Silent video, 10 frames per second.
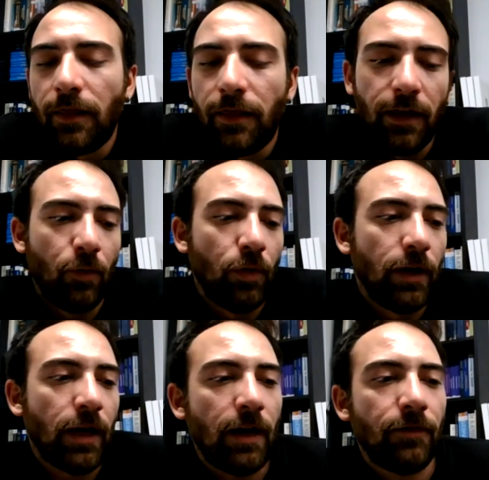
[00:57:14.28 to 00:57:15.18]
they
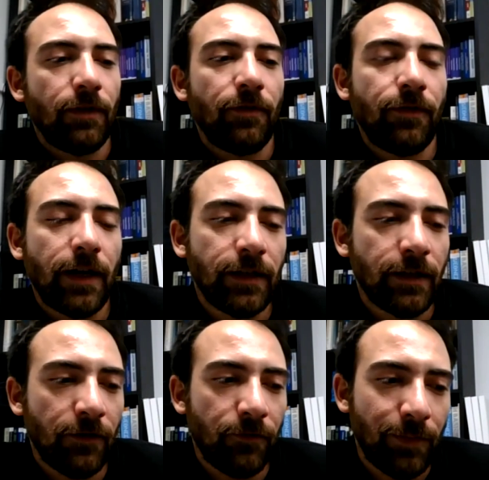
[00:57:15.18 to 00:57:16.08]
will have a fun
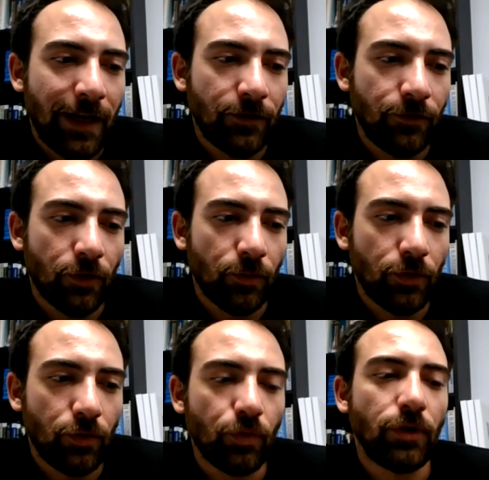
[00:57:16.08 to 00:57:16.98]
enough platform
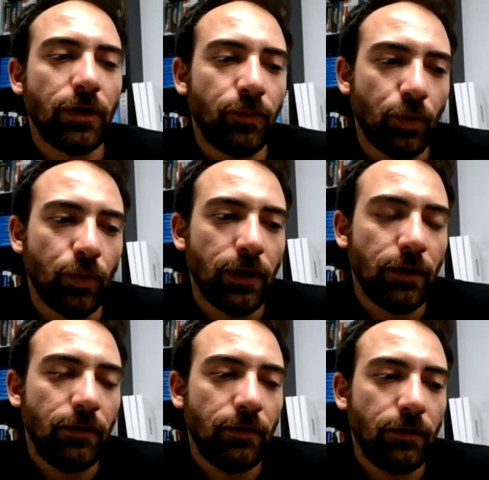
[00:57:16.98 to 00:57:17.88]
to keep you
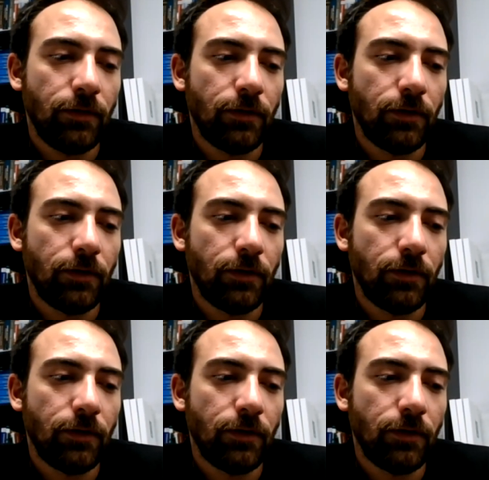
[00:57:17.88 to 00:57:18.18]
in.